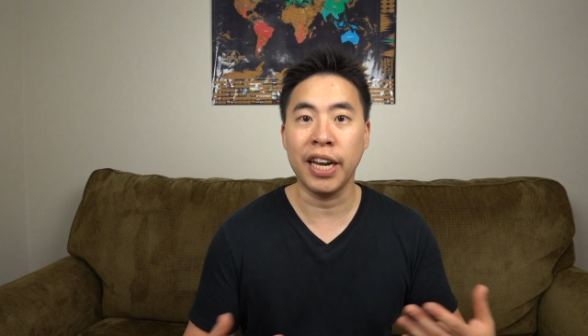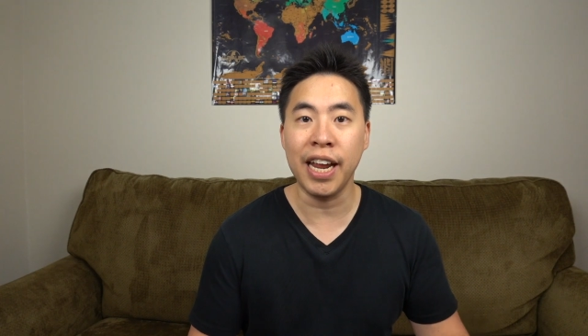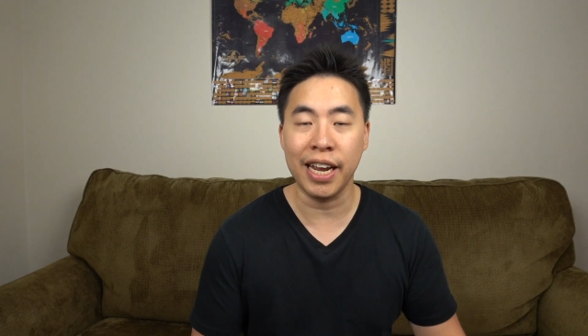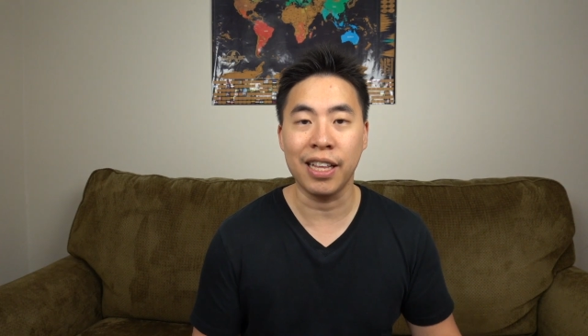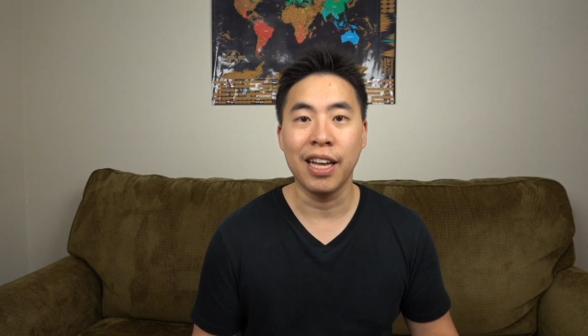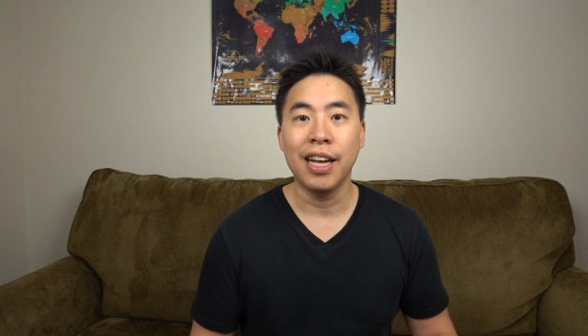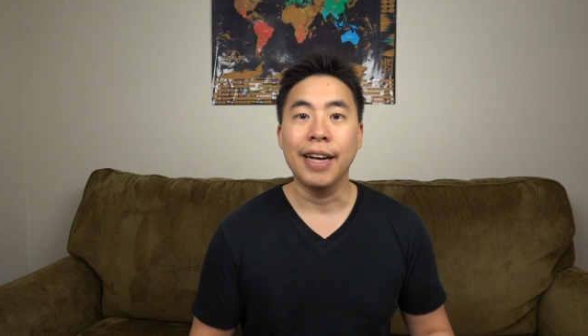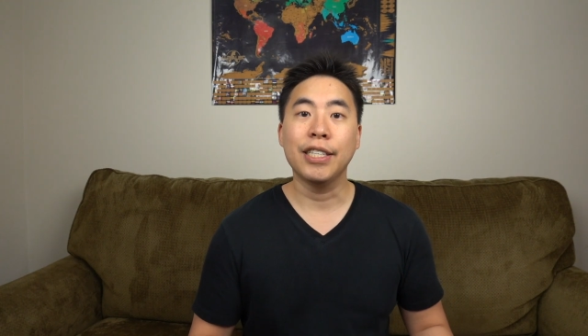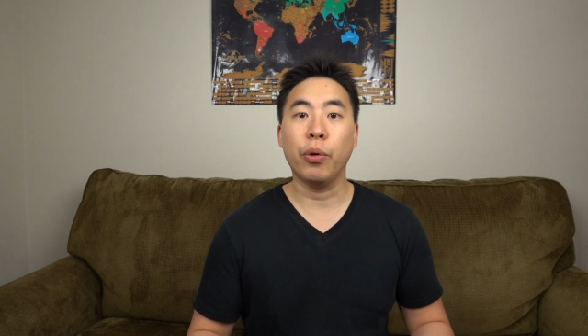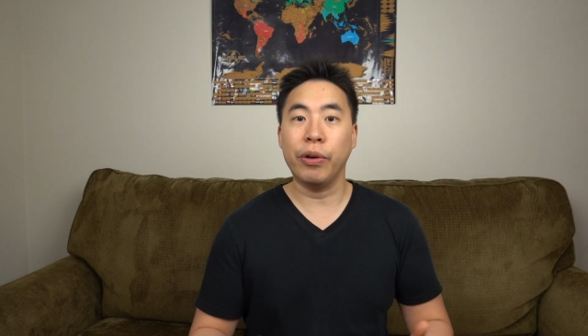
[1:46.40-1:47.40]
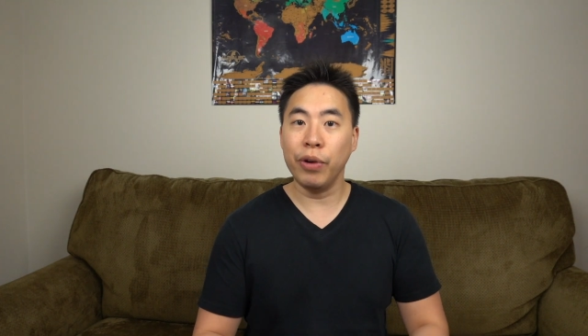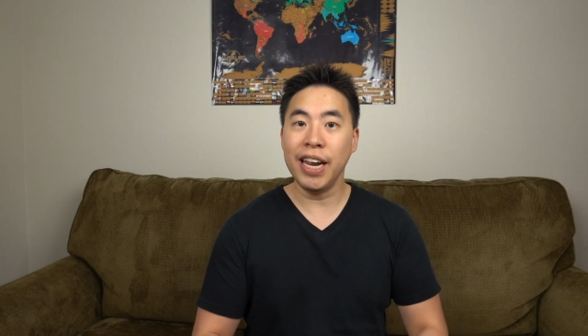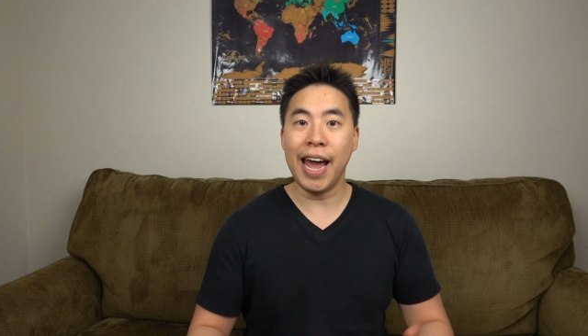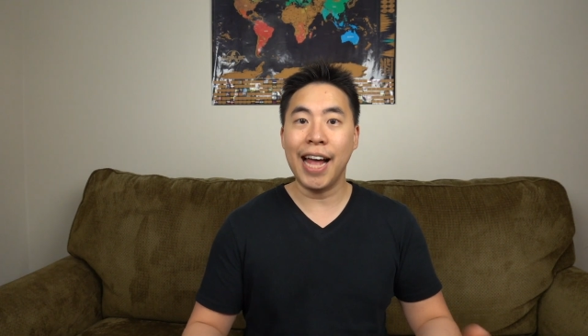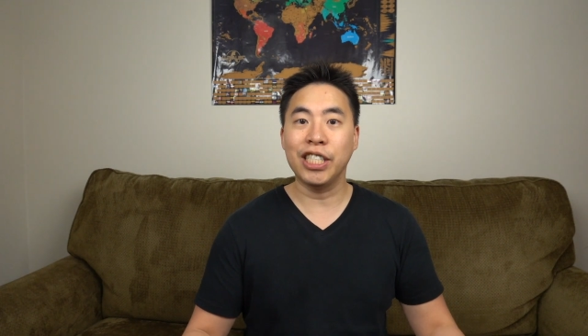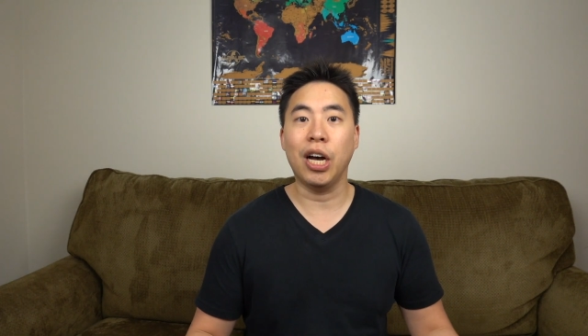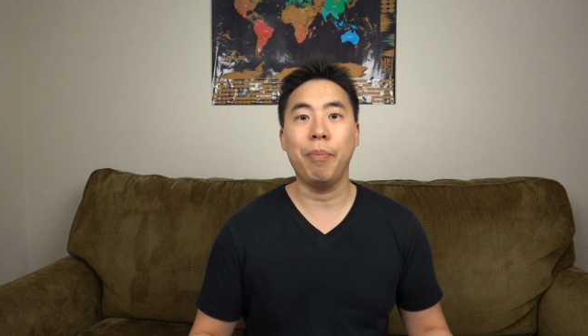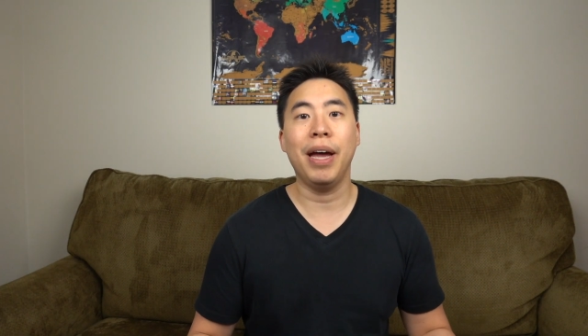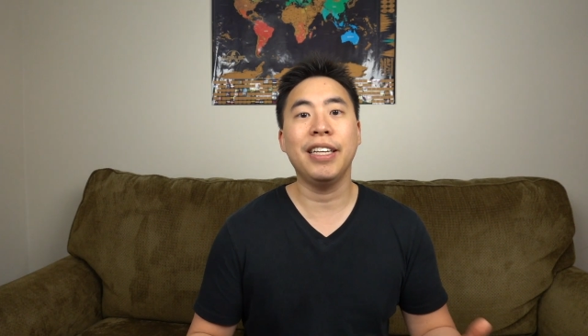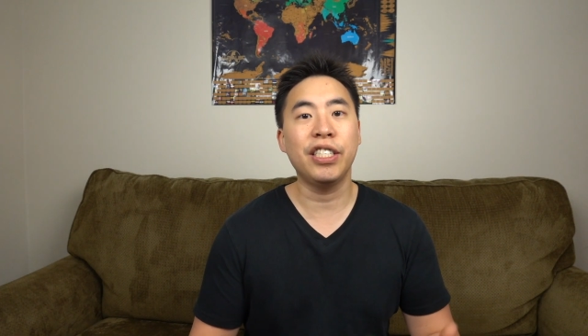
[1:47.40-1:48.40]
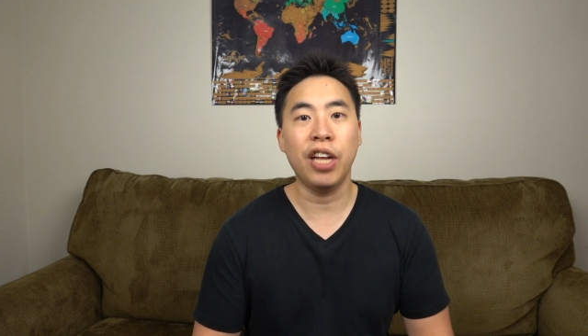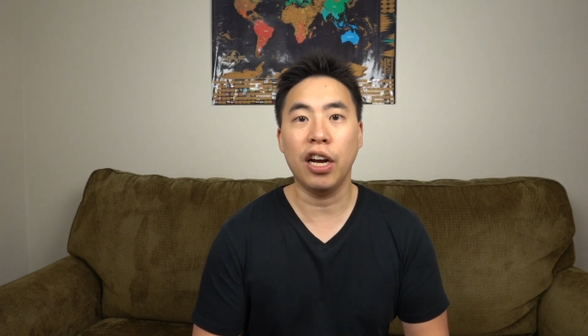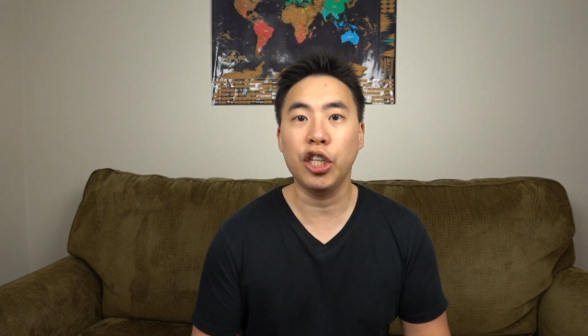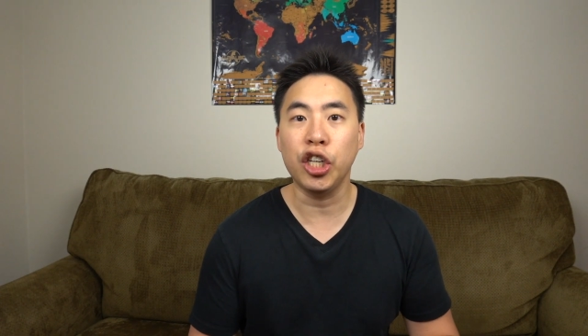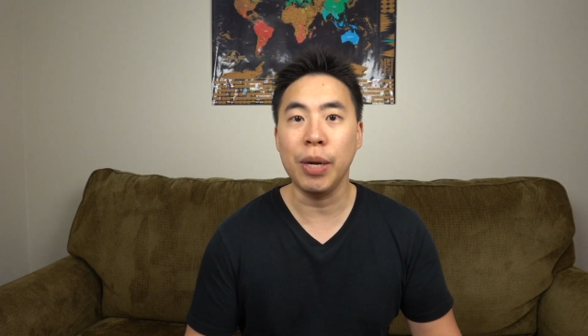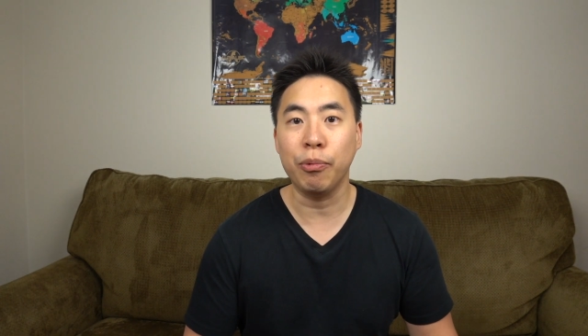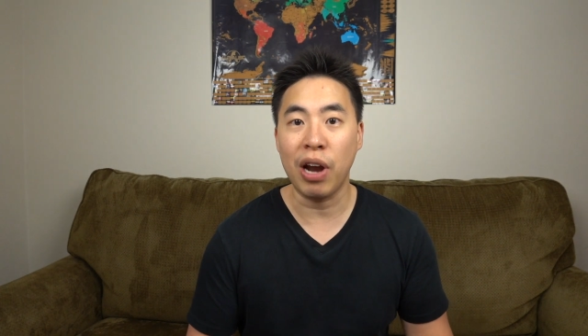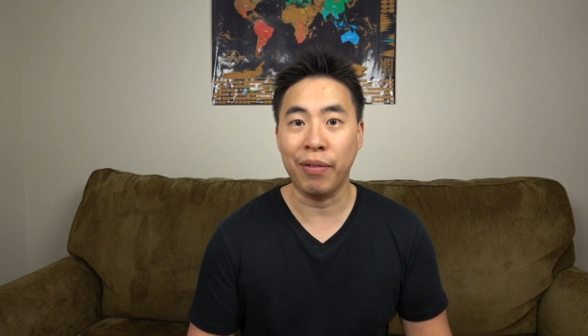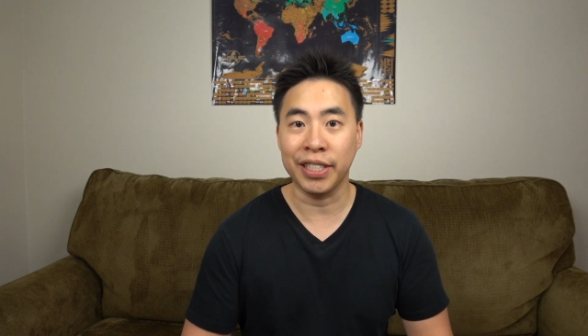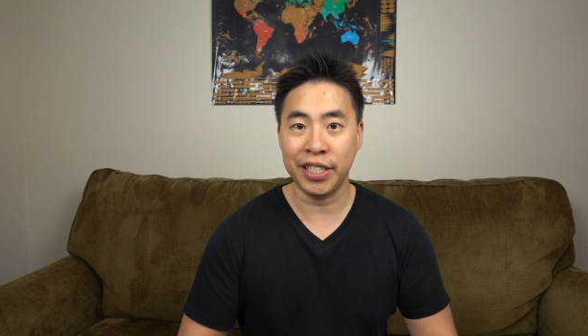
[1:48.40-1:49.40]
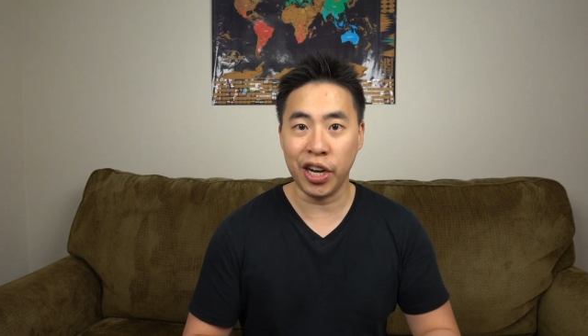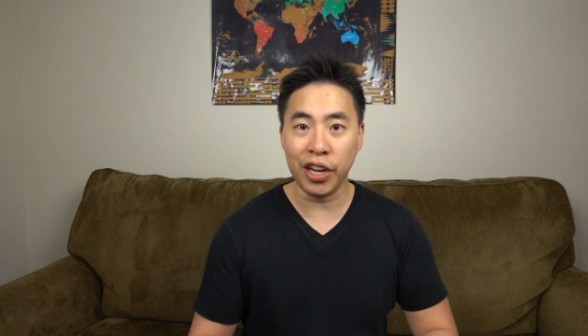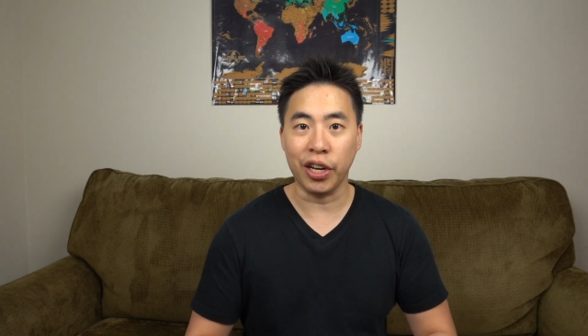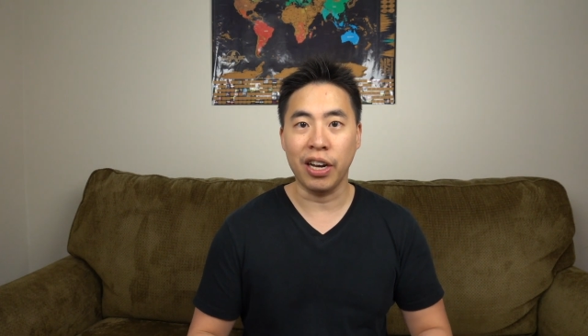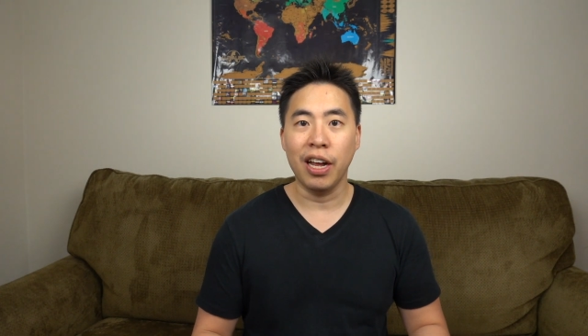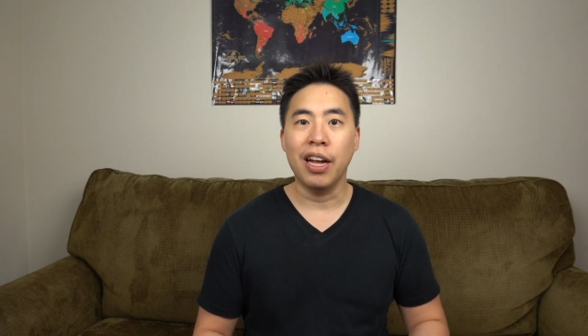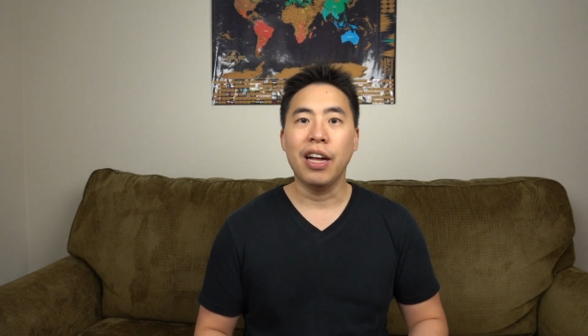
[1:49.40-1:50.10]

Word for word: Canadian. So it really adds up and it's not a cheap travel destination.